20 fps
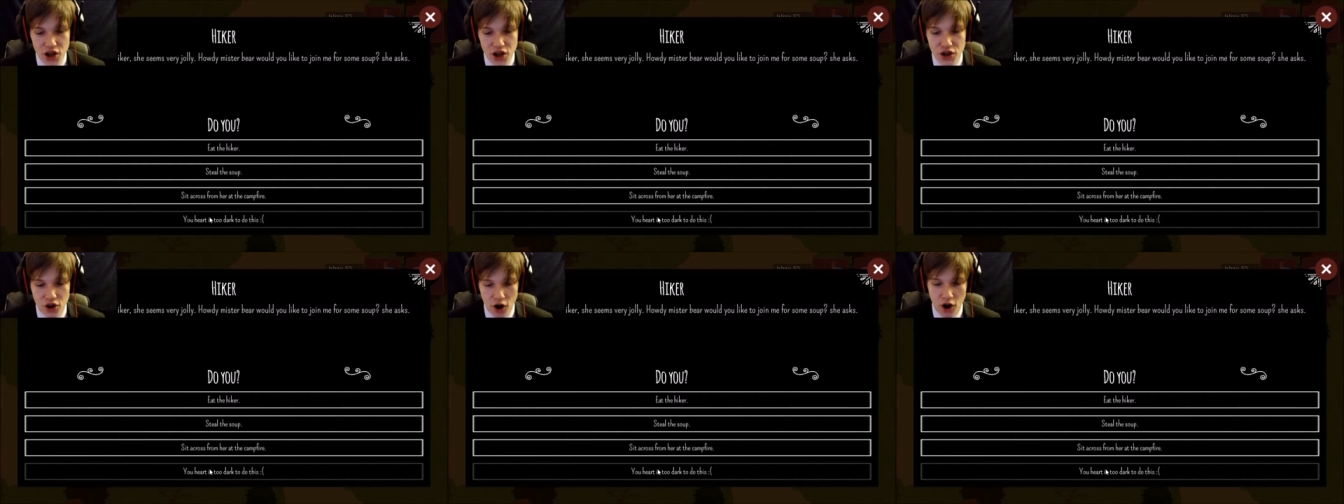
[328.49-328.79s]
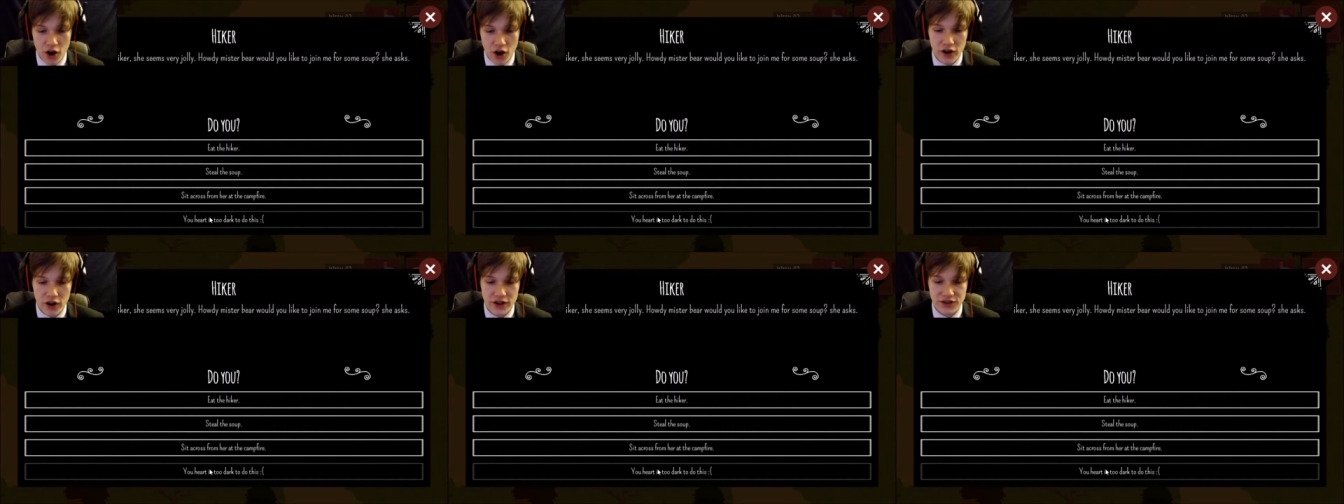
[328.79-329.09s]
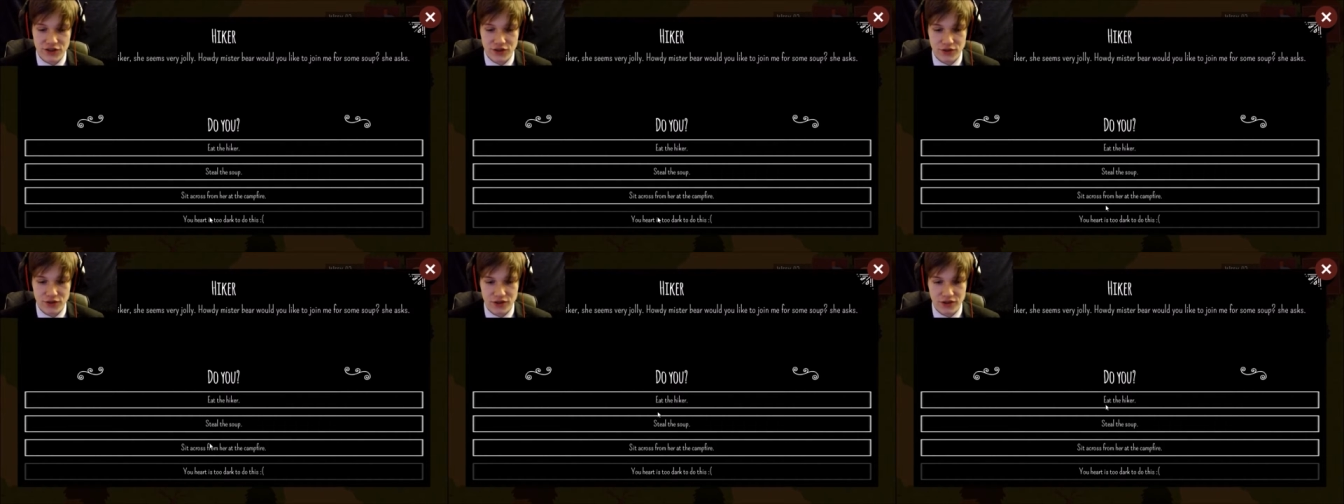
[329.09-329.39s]
Your heart
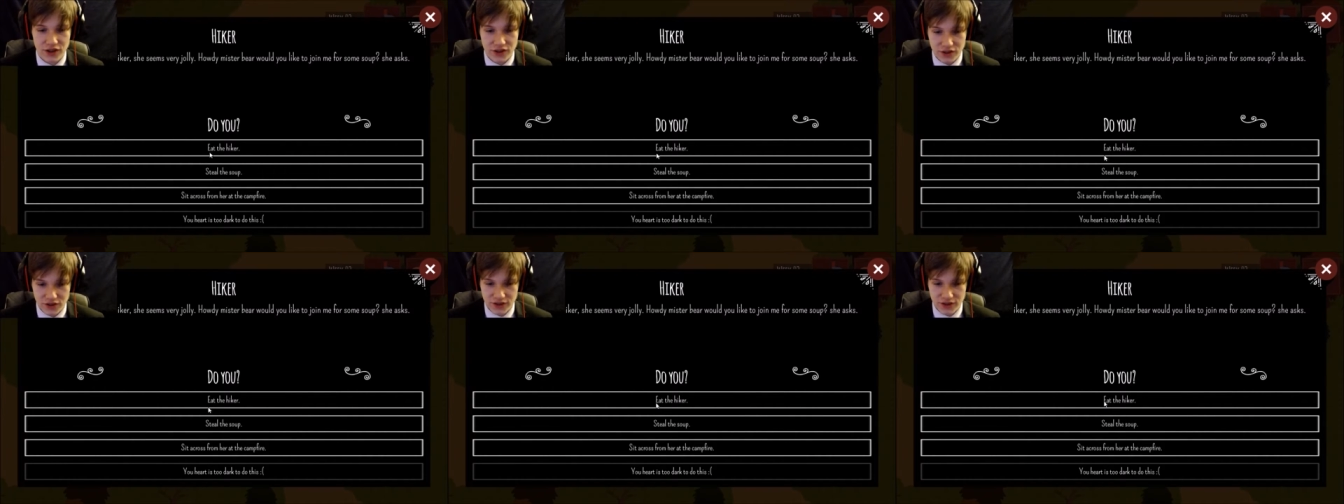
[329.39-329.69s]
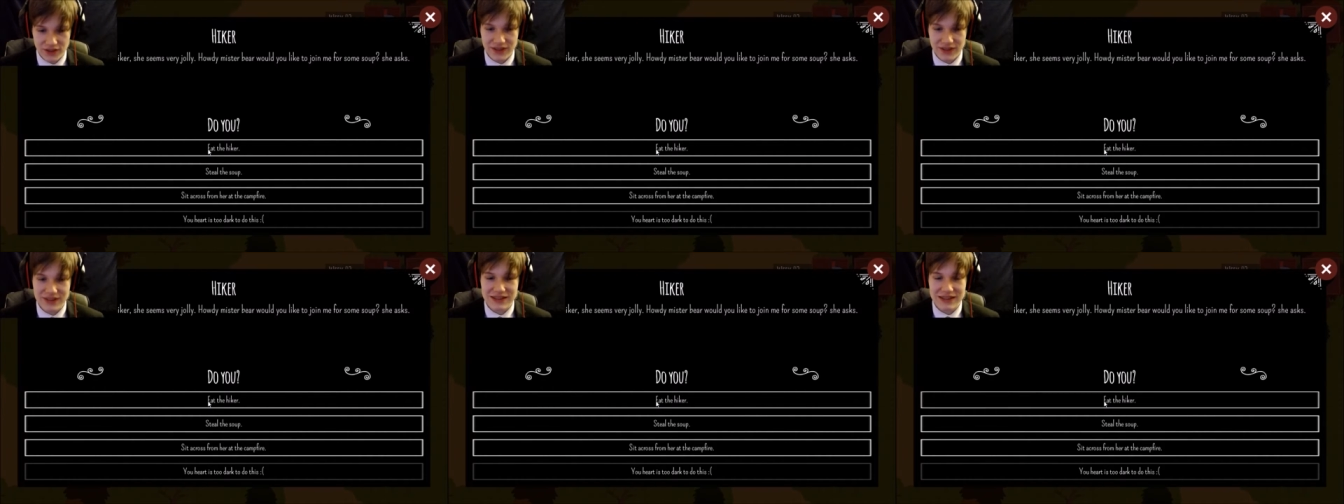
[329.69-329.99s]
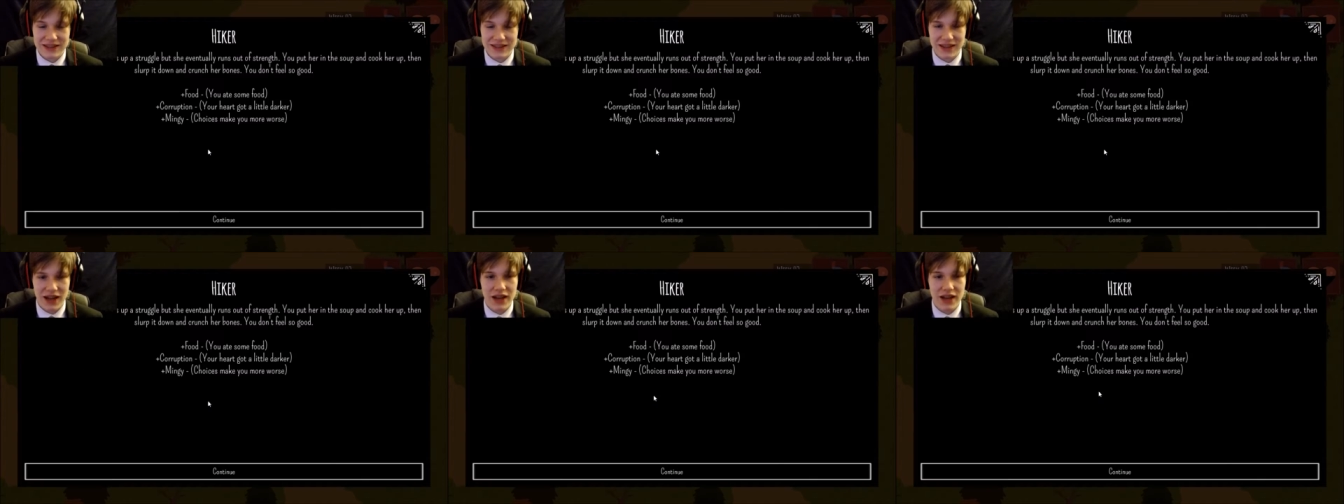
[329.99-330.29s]
is too dark to do this. Let's
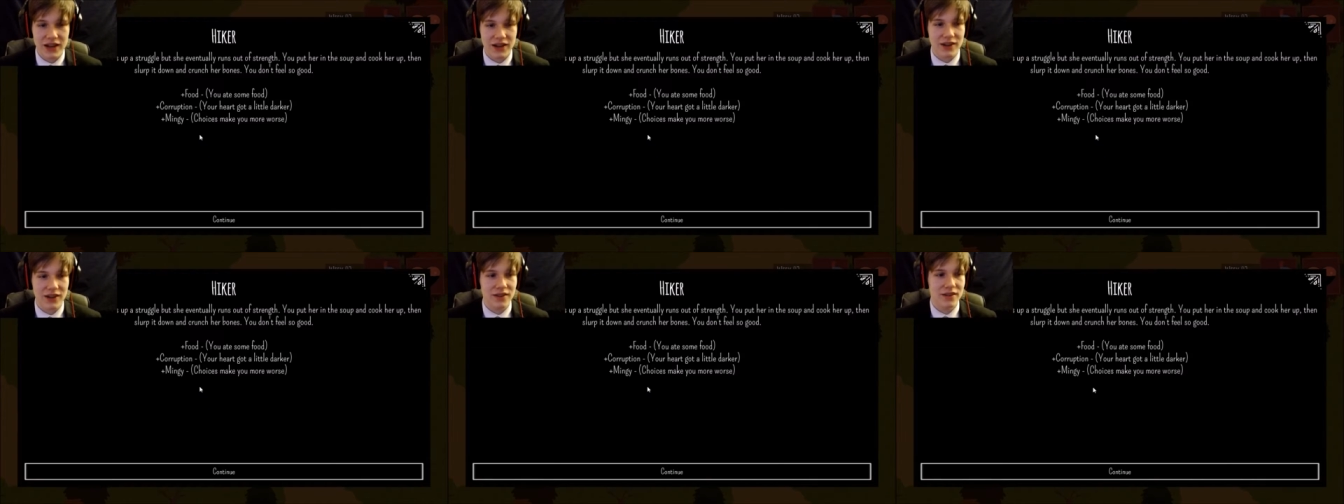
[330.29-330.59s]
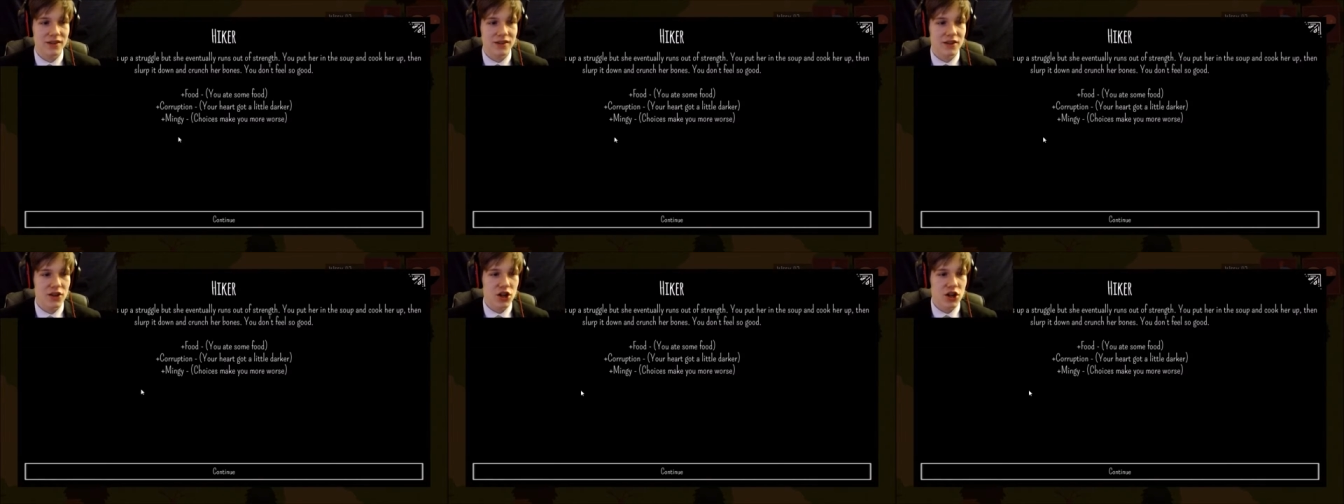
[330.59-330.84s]
eat the hiker.